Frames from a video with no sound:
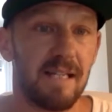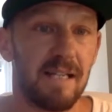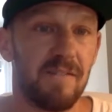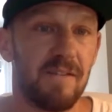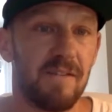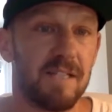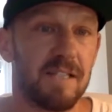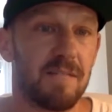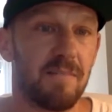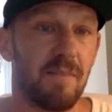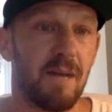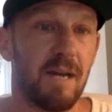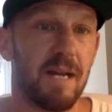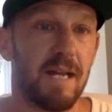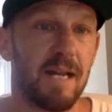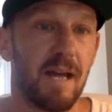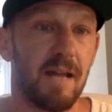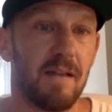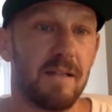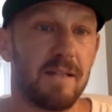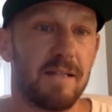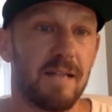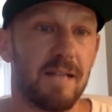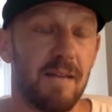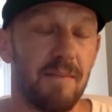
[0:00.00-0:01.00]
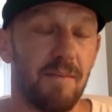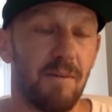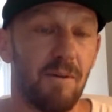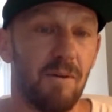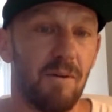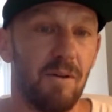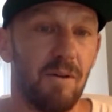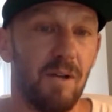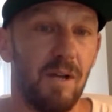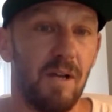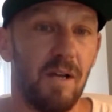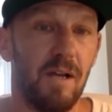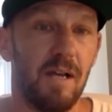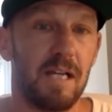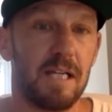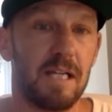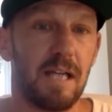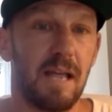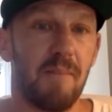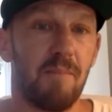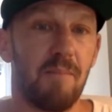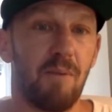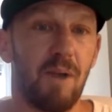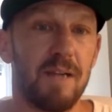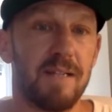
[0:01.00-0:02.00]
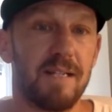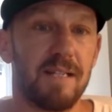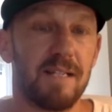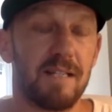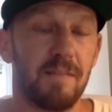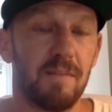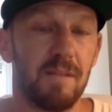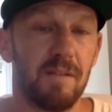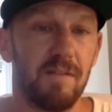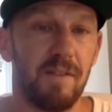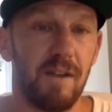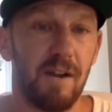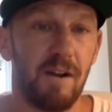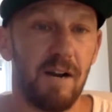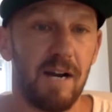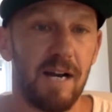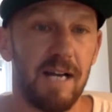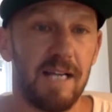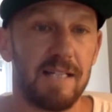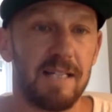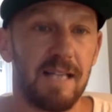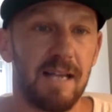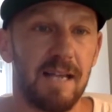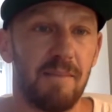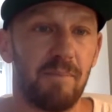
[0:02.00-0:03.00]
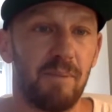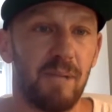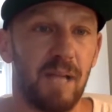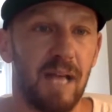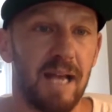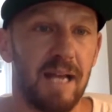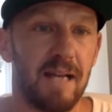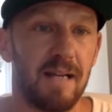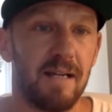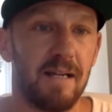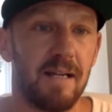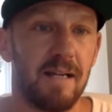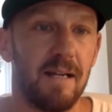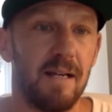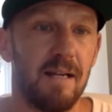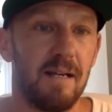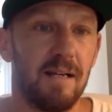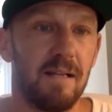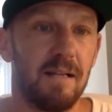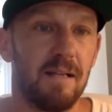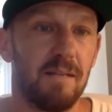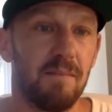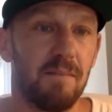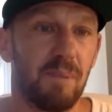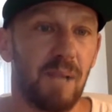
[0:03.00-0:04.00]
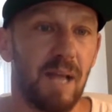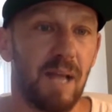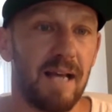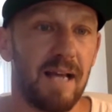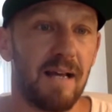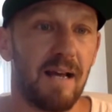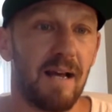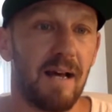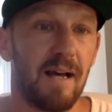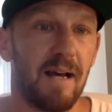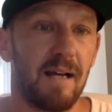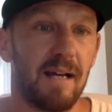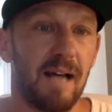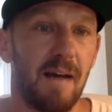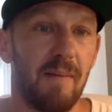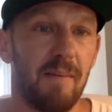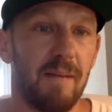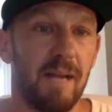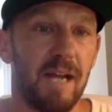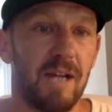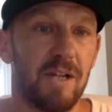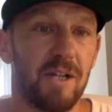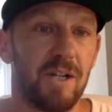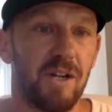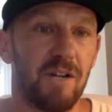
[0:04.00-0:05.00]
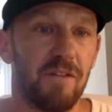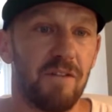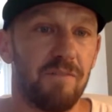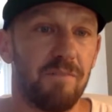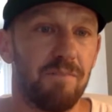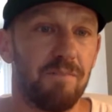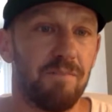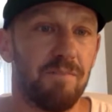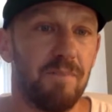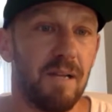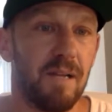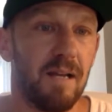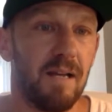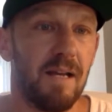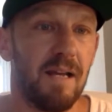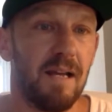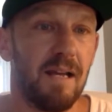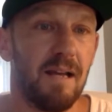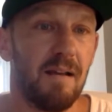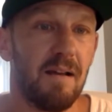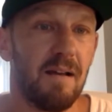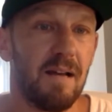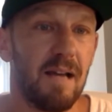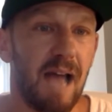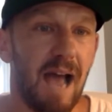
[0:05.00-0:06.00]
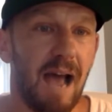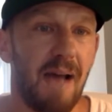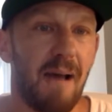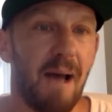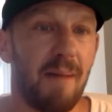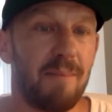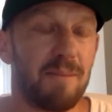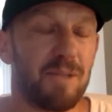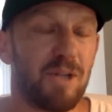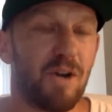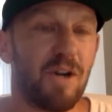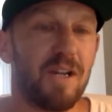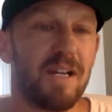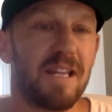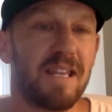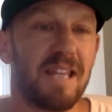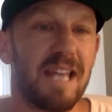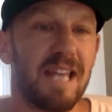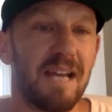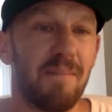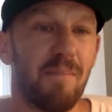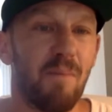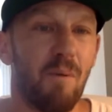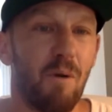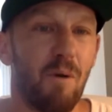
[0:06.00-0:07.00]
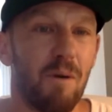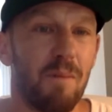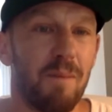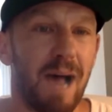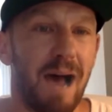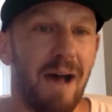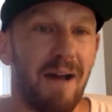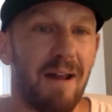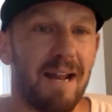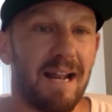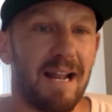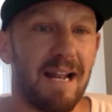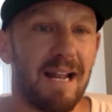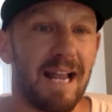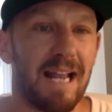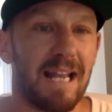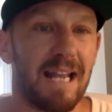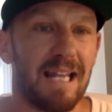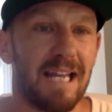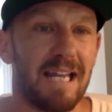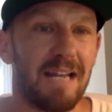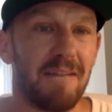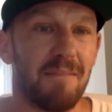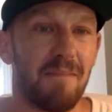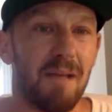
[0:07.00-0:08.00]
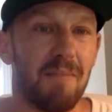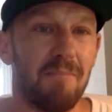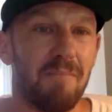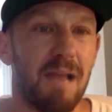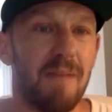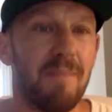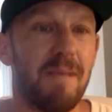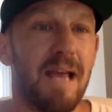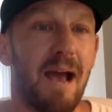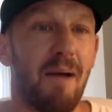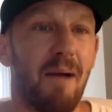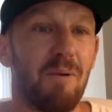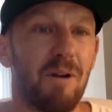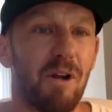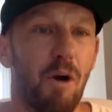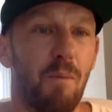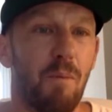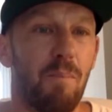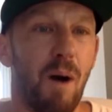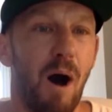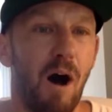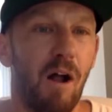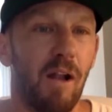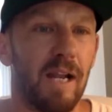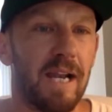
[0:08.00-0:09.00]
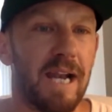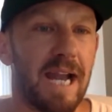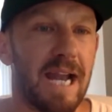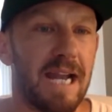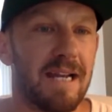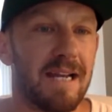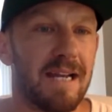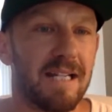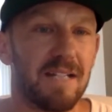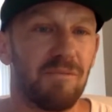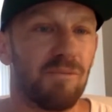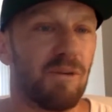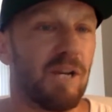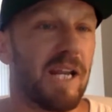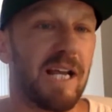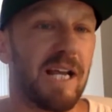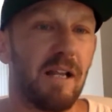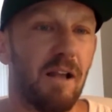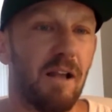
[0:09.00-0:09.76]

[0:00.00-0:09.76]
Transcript: leaving some money on the table, embracing some of the variance, and playing playing a combination of. I, am starting to think more about it and, and, leaning. Maybe I would go Paul and Ayton. It's really